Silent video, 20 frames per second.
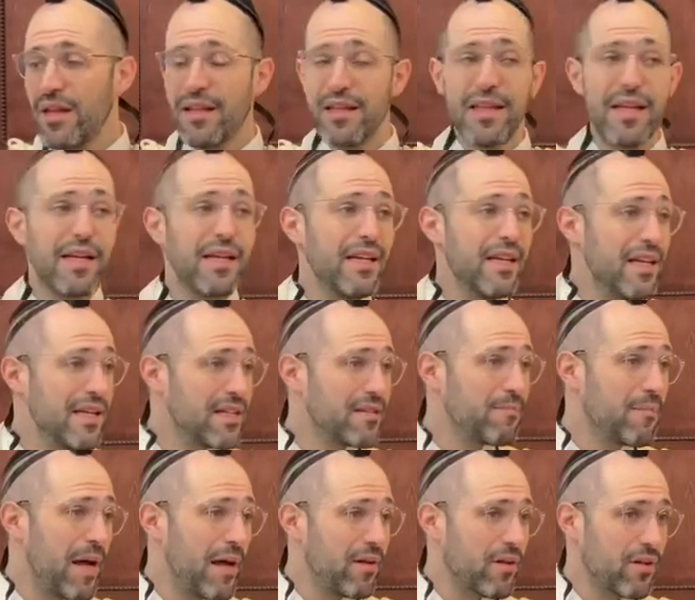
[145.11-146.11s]
that it is
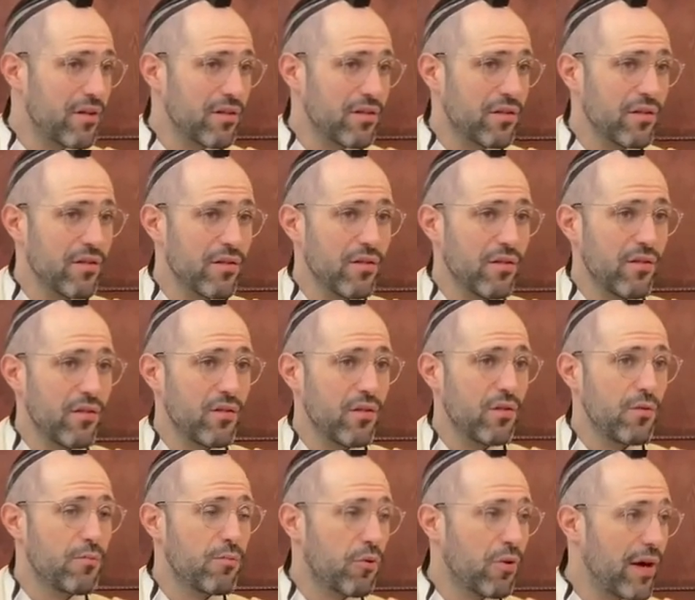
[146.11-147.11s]
better
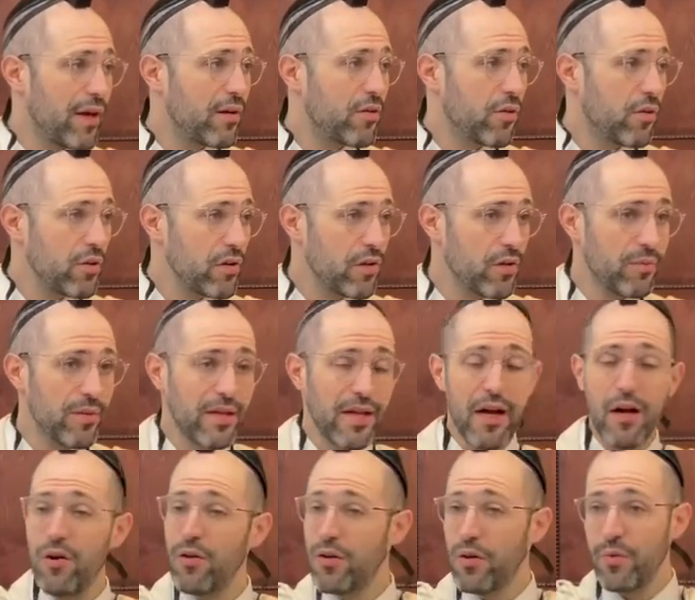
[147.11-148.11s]
to pray an earlier mincha,
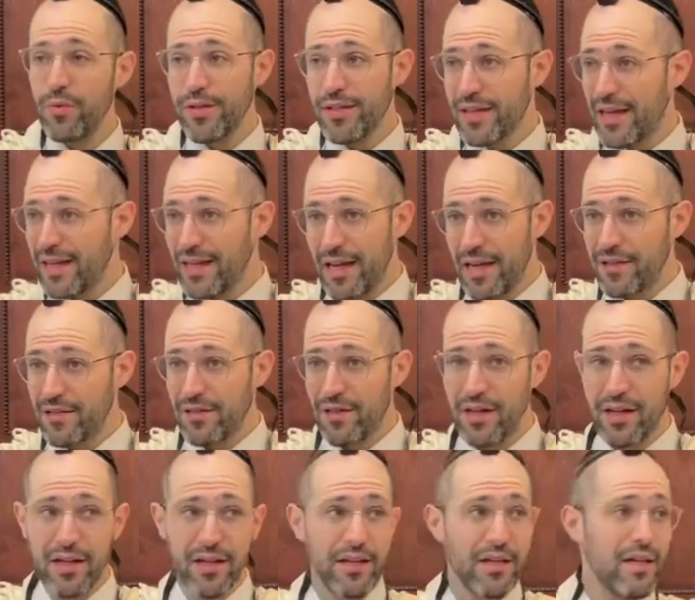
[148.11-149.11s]
although we said
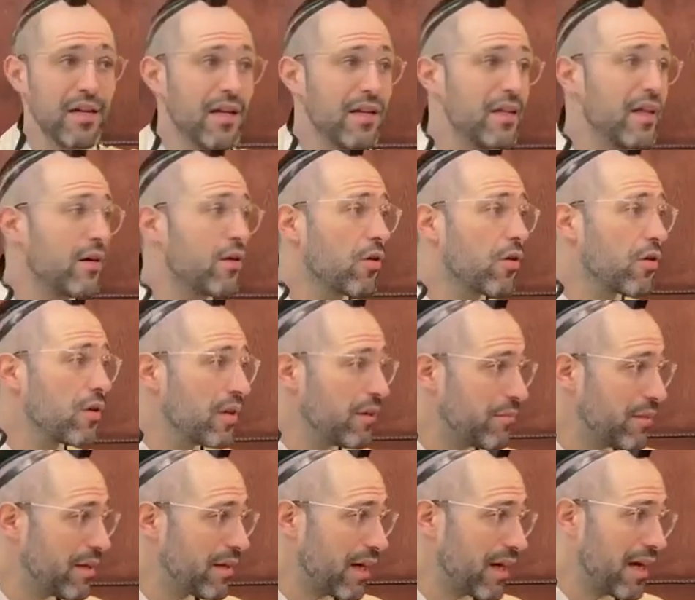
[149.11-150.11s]
yesterday that early
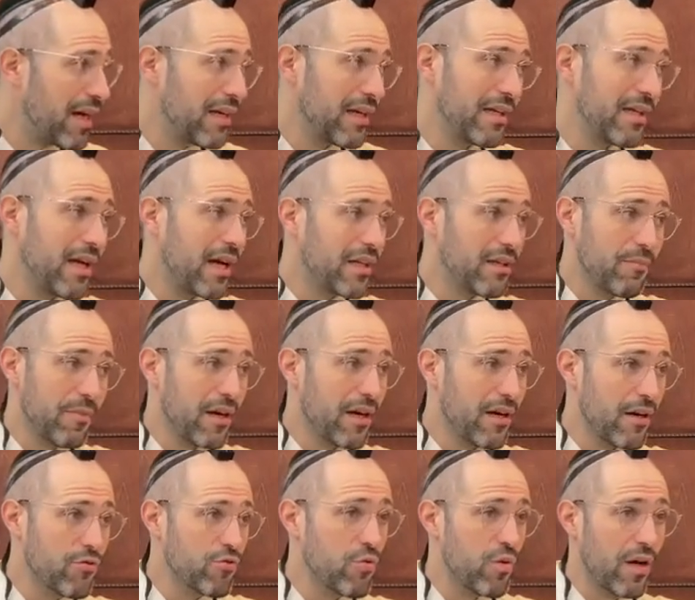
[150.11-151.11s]
mincha, l'dat
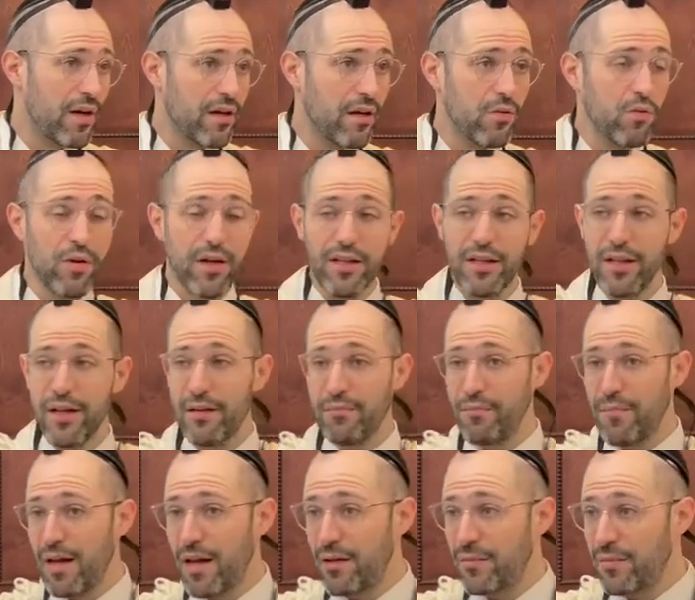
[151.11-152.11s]
Maran Shulchan Aruch and the
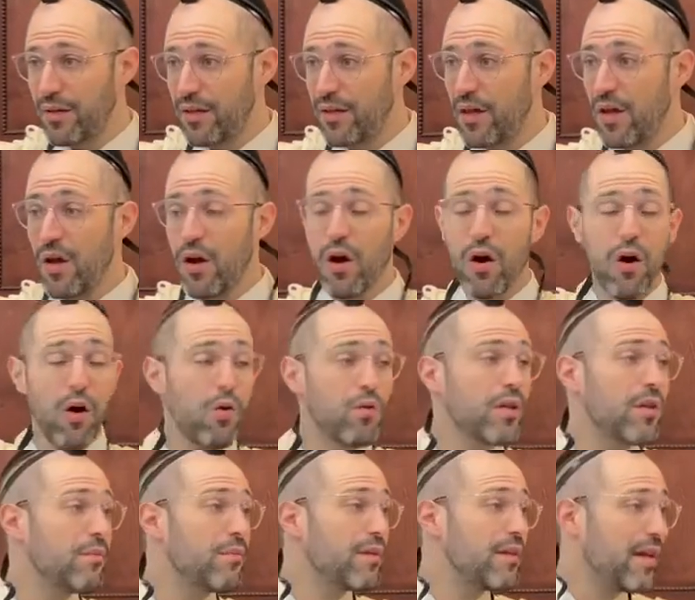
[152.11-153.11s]
Rambam are
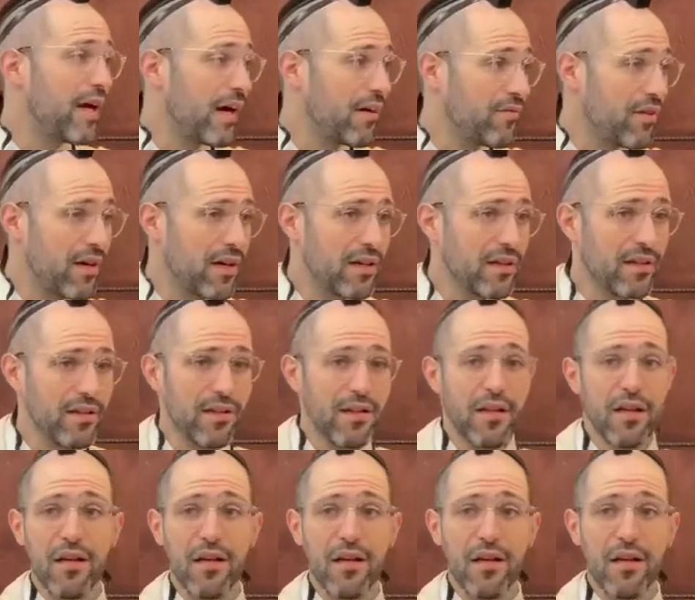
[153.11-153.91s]
only b'di'abad,